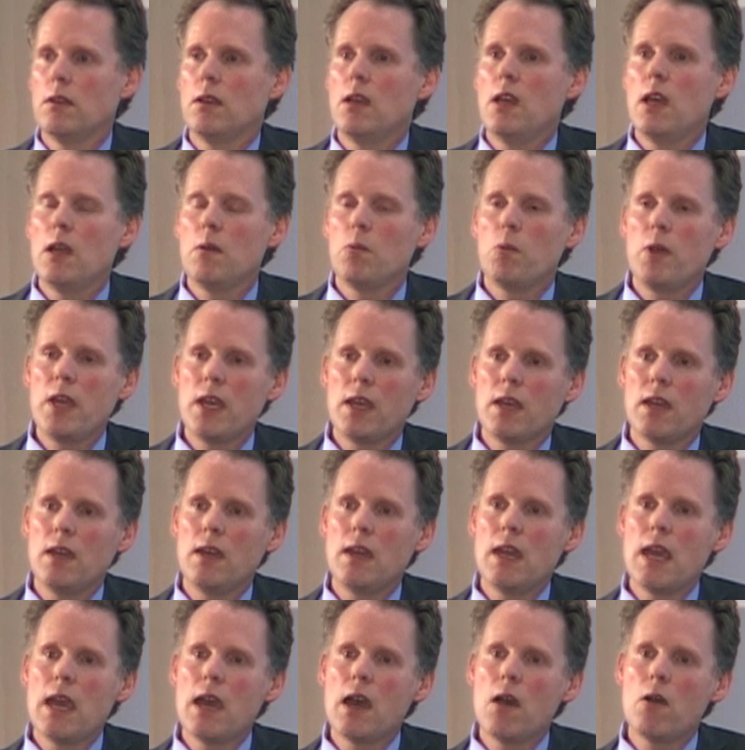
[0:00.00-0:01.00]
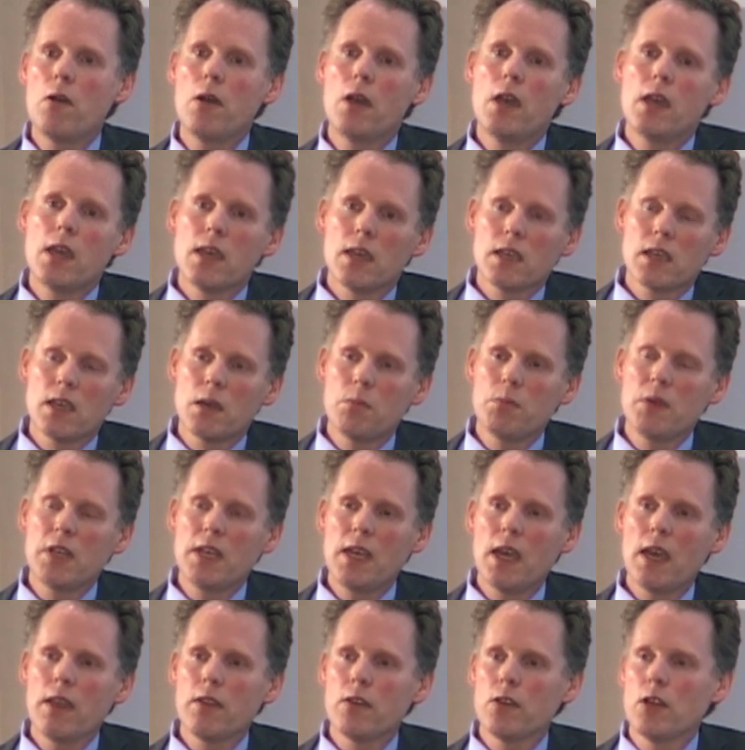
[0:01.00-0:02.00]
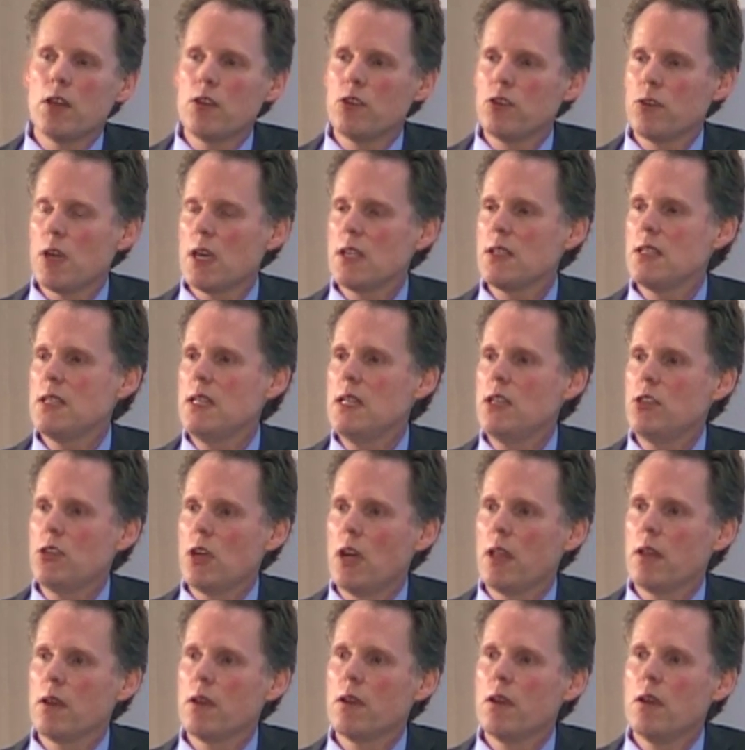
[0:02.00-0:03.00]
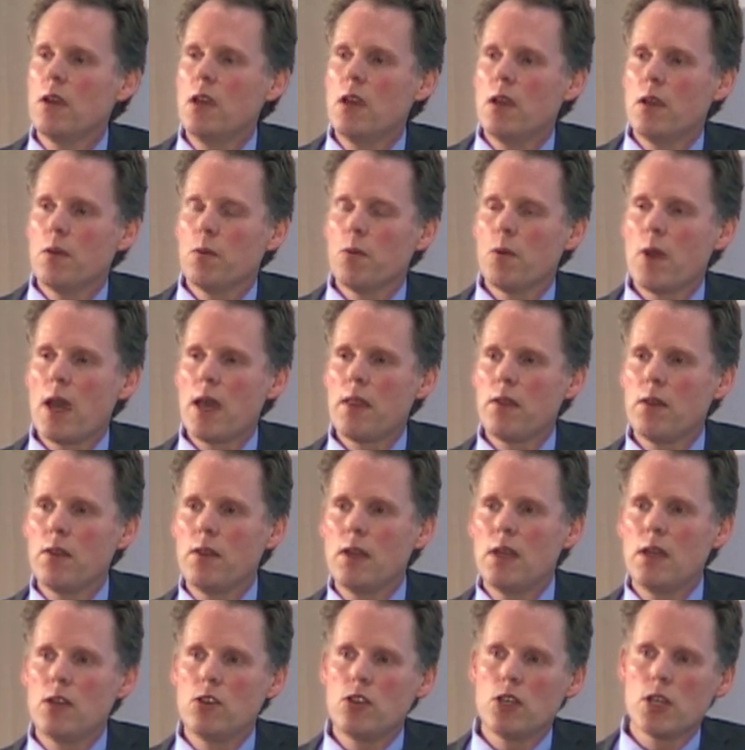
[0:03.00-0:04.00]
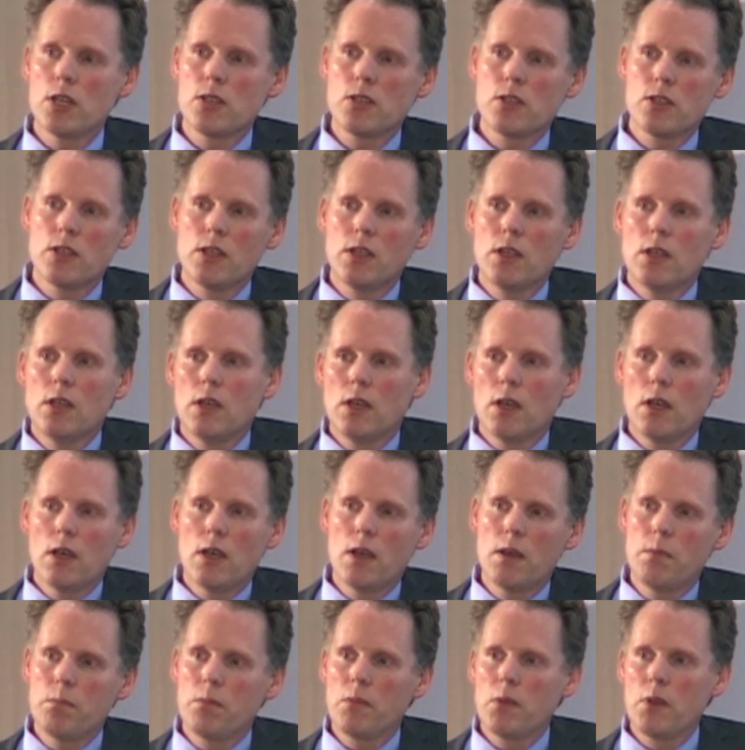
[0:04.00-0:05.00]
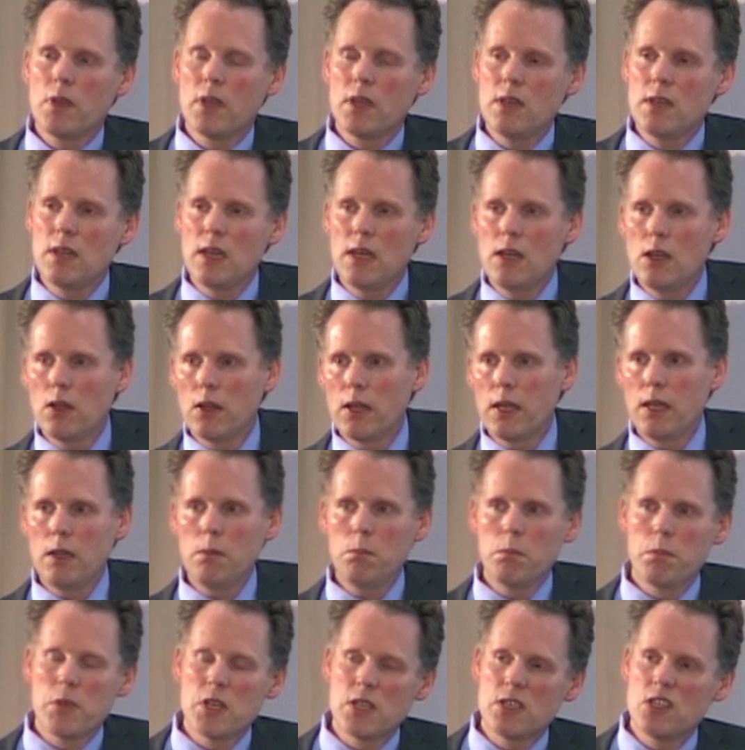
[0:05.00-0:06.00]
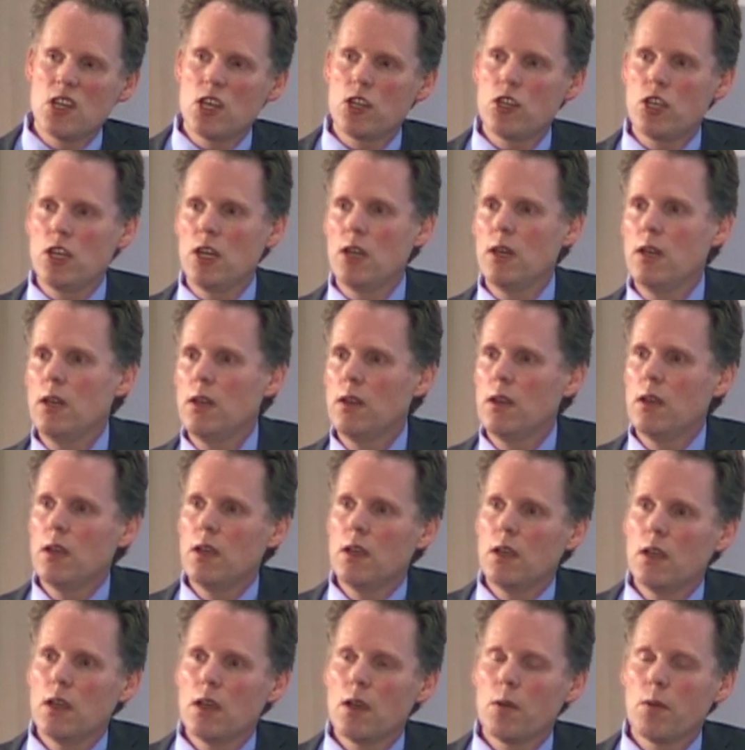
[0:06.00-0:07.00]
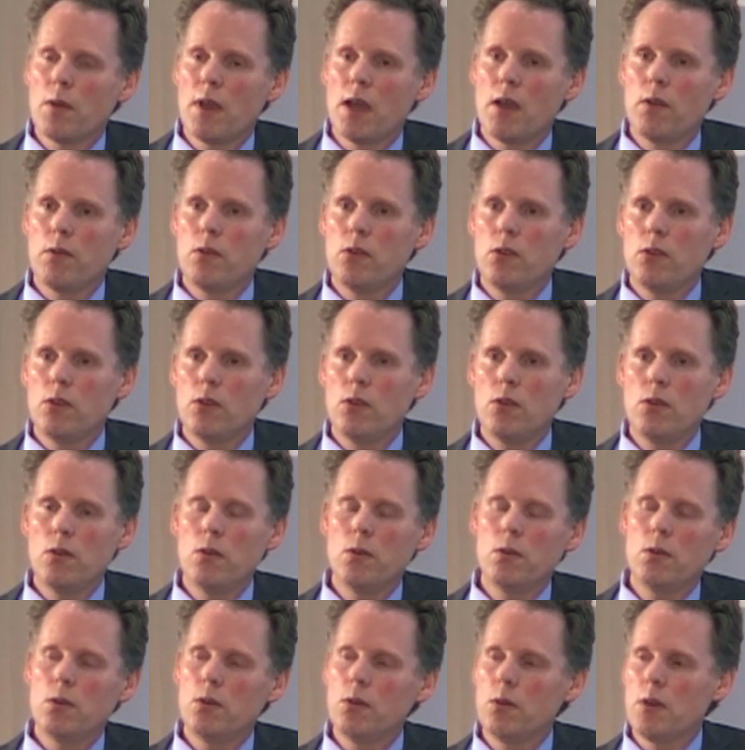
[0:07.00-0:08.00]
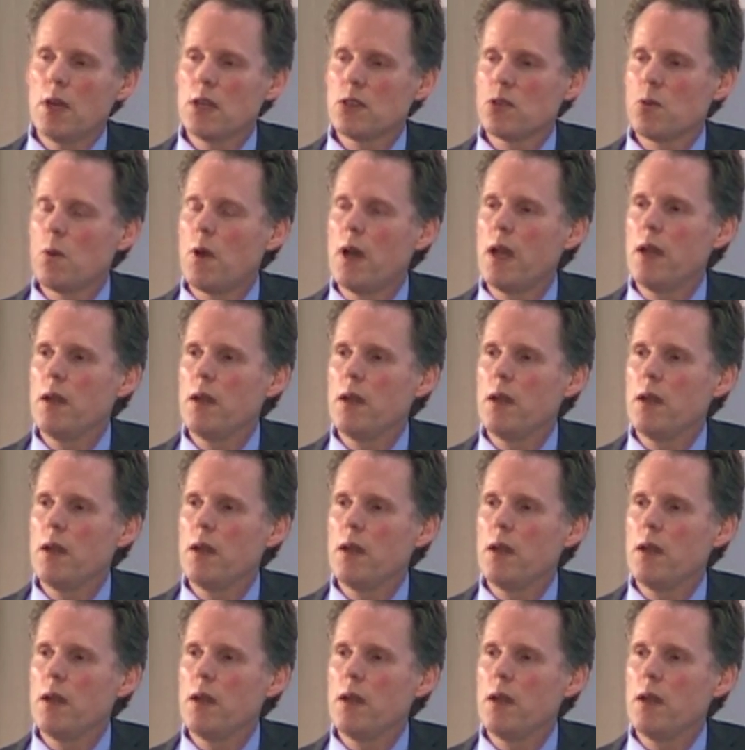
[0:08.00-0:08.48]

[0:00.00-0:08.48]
And we can now come together and trust each other rather than just continually position around who gets what